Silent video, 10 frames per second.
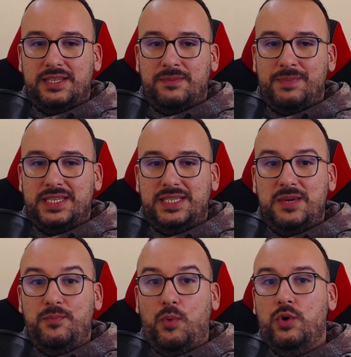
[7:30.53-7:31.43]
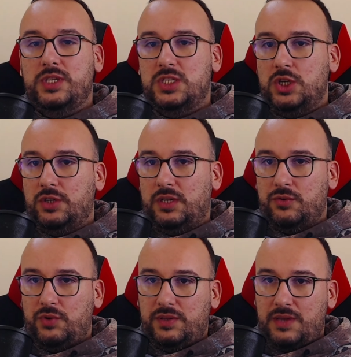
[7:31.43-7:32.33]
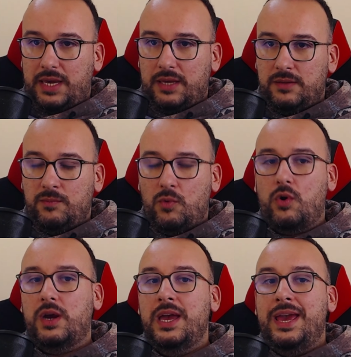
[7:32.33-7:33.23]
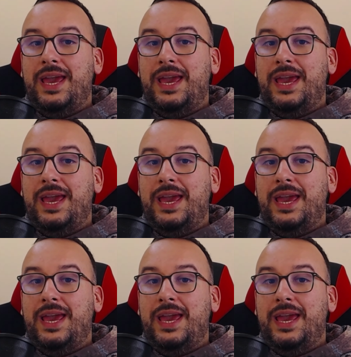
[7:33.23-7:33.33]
that my c pawn is not under attack anymore,